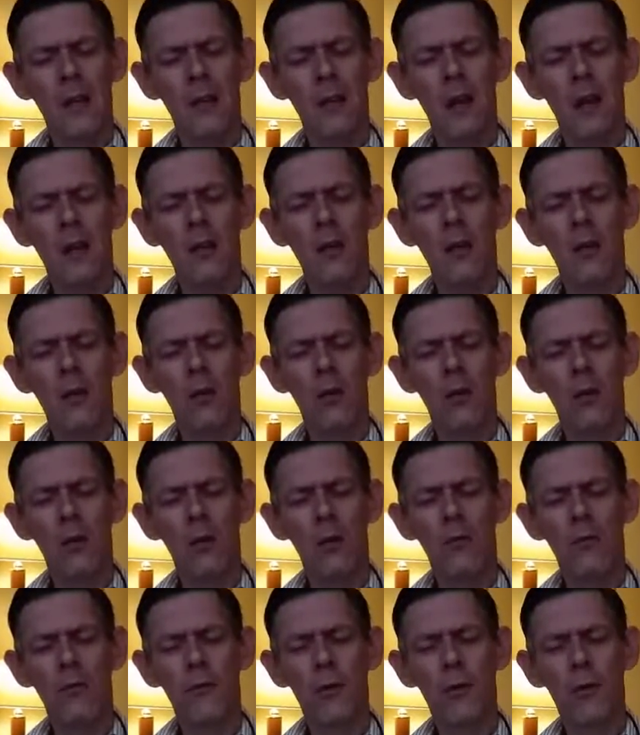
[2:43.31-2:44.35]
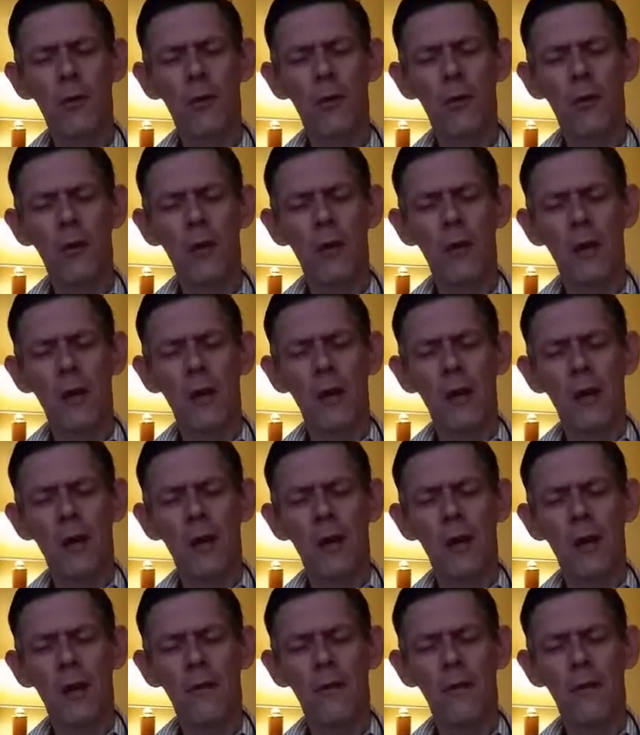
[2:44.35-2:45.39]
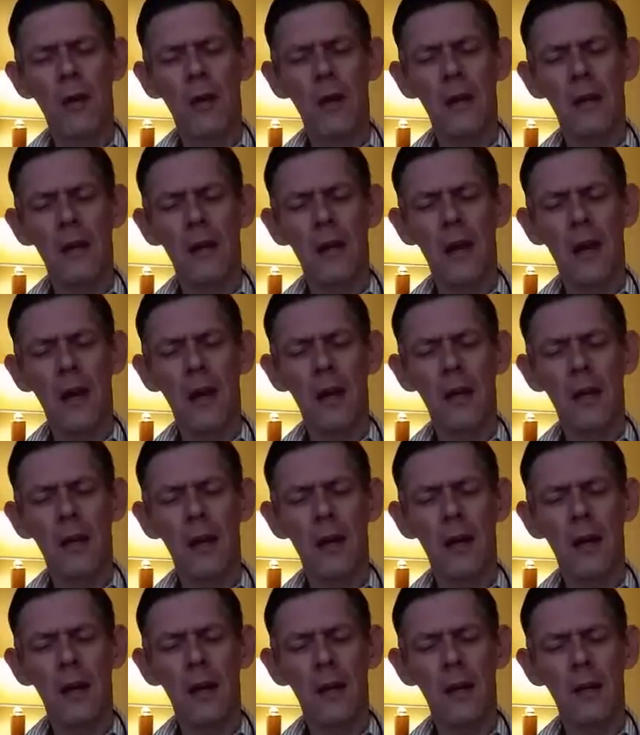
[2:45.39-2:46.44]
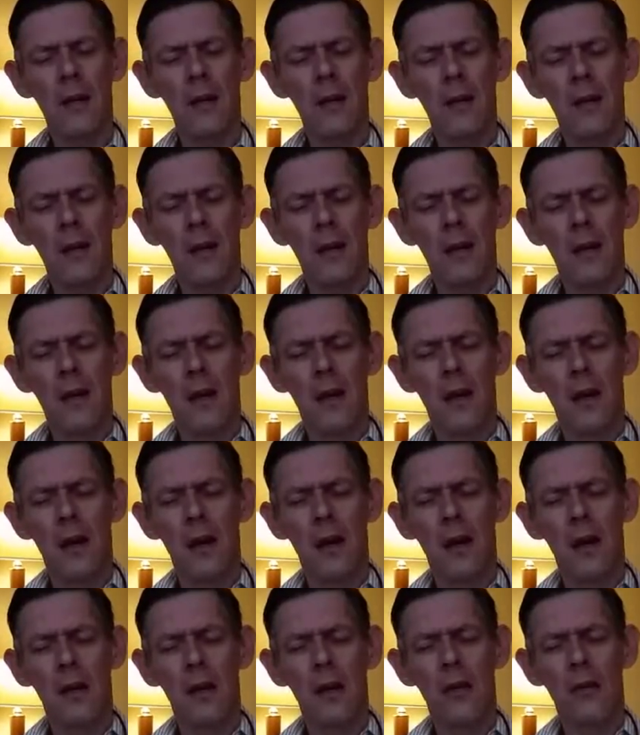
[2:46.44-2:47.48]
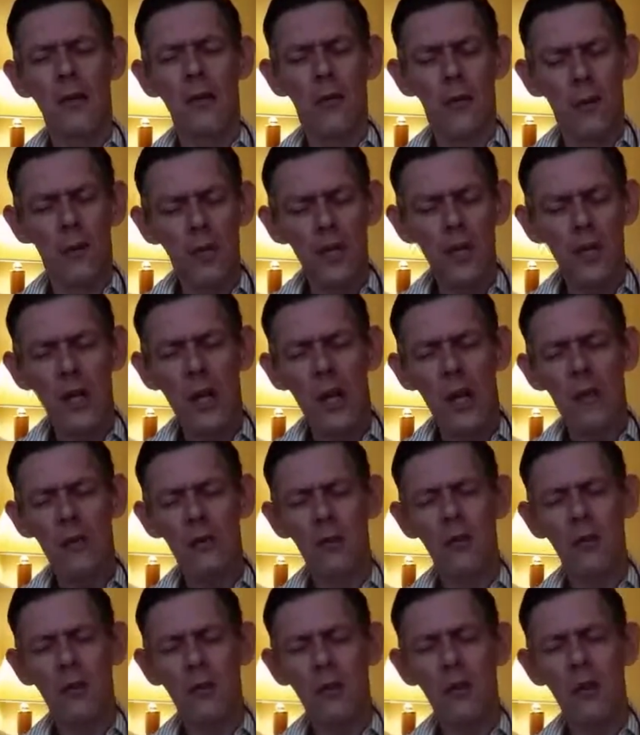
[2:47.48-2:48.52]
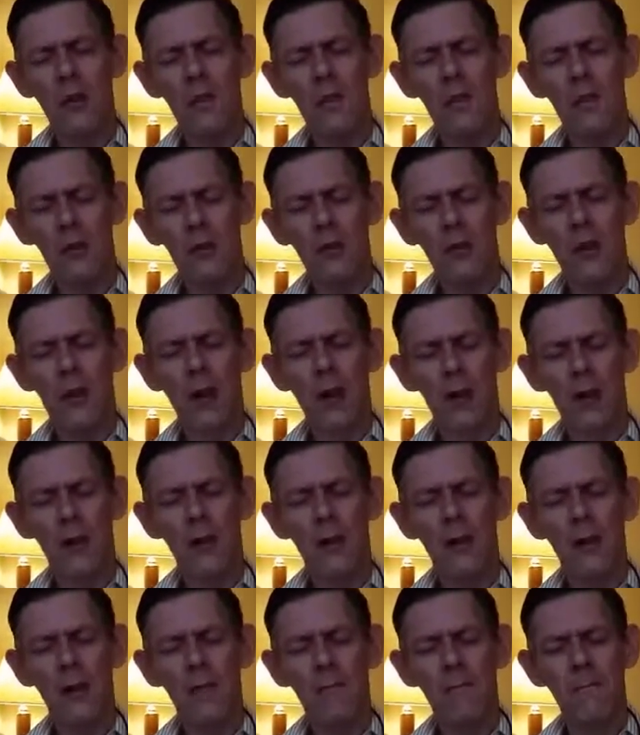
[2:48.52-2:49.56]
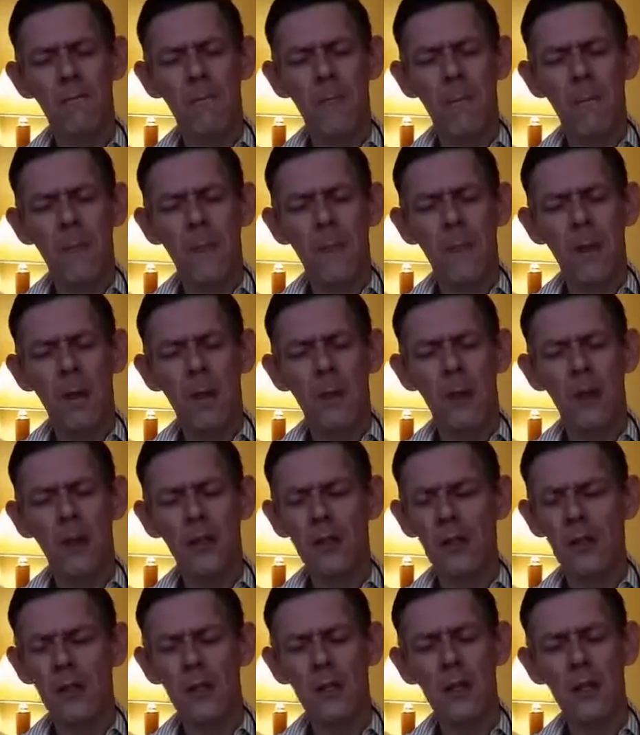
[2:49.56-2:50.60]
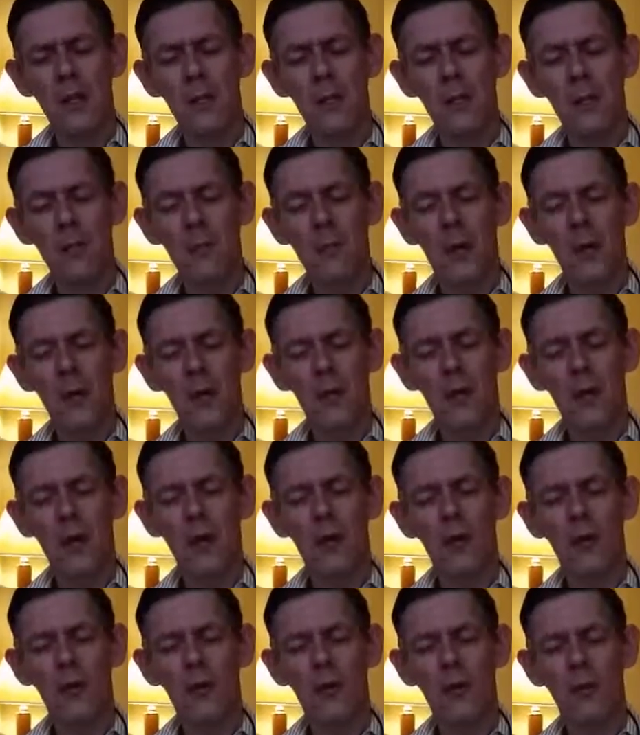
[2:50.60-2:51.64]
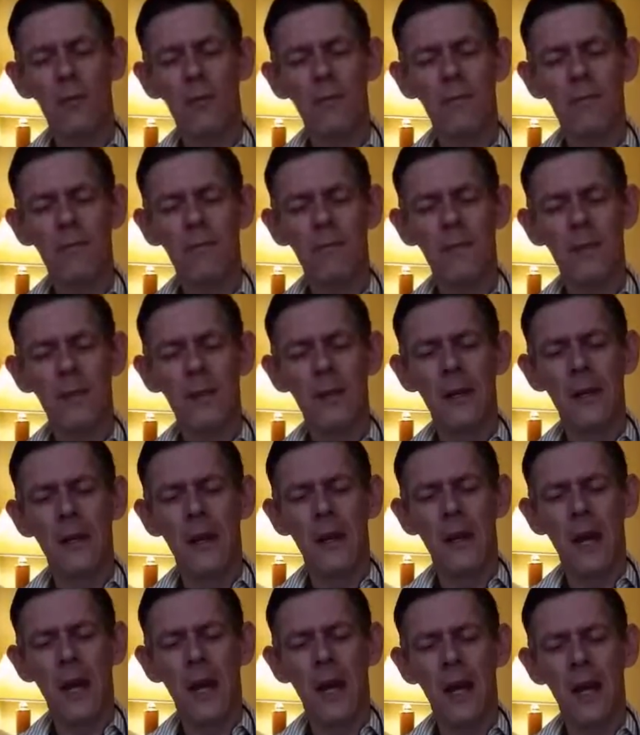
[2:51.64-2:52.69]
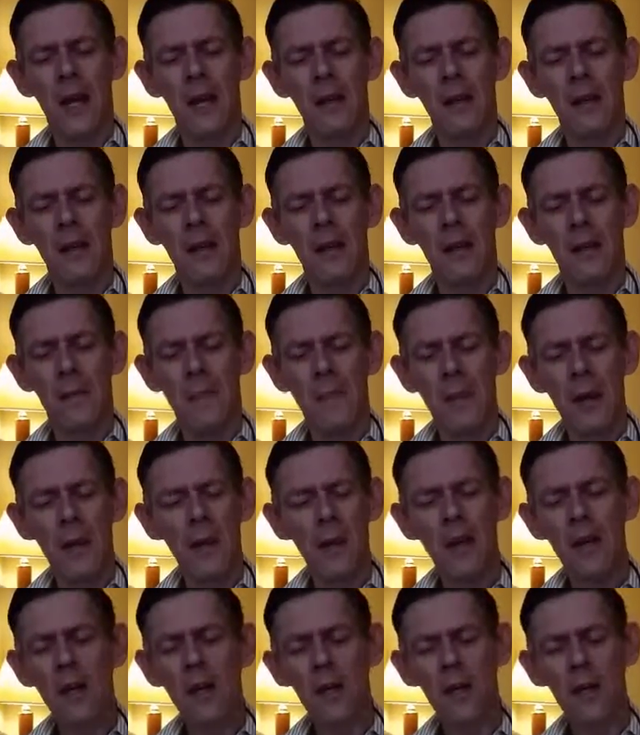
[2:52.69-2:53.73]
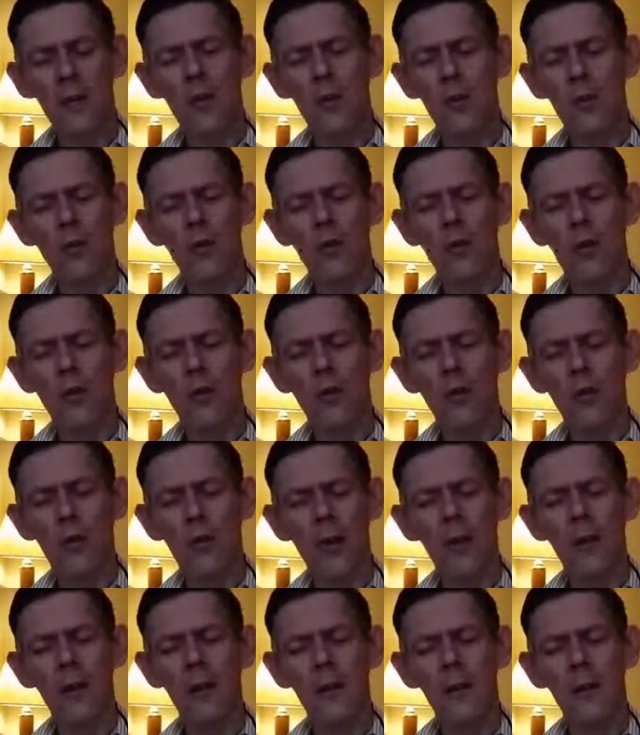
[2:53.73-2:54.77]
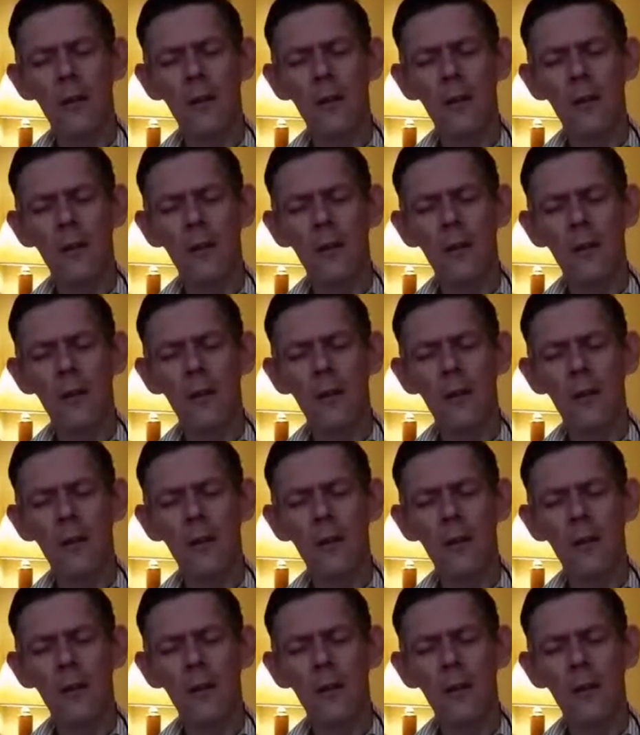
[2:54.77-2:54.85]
Thank you, Lord, for the fact that I can reach out to people today by just sitting in my hotel room and making a short recording